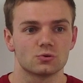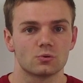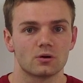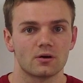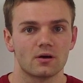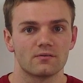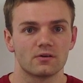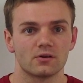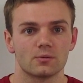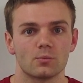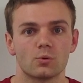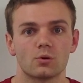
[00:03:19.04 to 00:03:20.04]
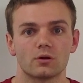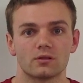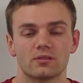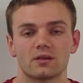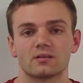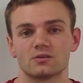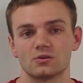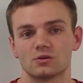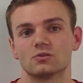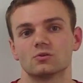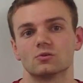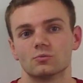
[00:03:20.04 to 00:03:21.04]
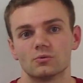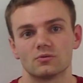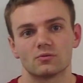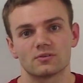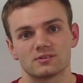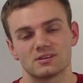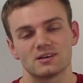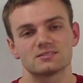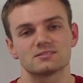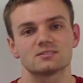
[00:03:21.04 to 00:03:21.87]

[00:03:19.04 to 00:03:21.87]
a very important thing that you can do before the test.